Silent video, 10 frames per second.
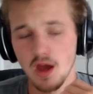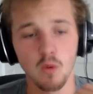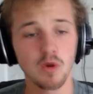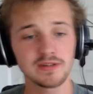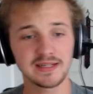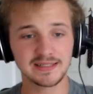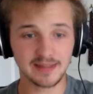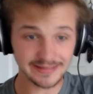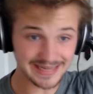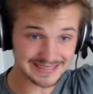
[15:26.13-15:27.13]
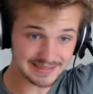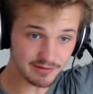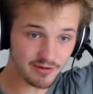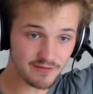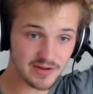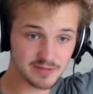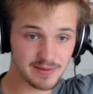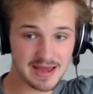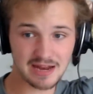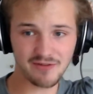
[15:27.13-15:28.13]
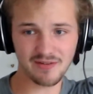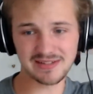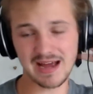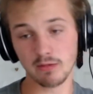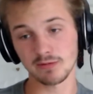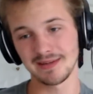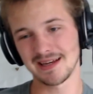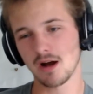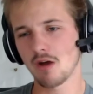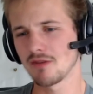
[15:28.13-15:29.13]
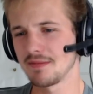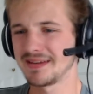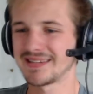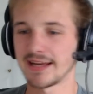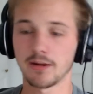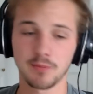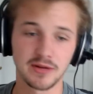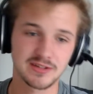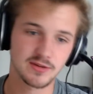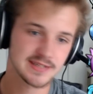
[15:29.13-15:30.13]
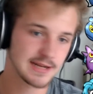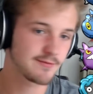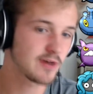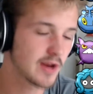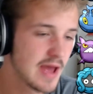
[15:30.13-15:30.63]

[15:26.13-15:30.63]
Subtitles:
What Steelix does, it has 75 HP, 85 attack, which means it can't really be set up on. It's not set up fodder.